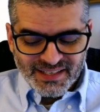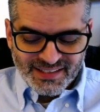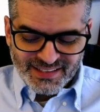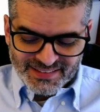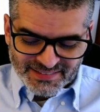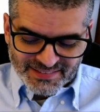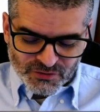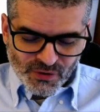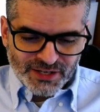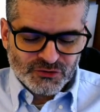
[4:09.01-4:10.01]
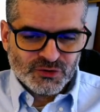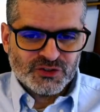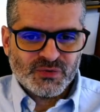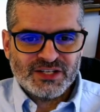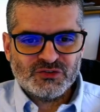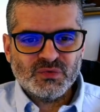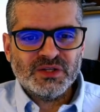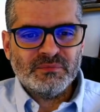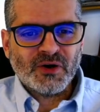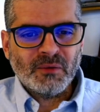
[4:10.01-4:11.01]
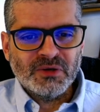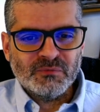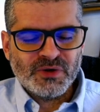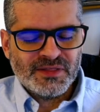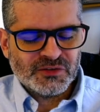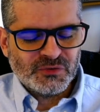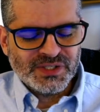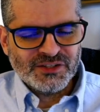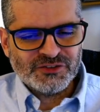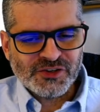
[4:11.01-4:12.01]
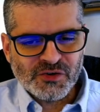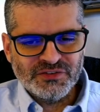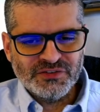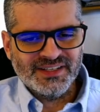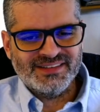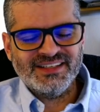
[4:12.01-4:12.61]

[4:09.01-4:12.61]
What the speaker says: It tries to address one problem without really solving it,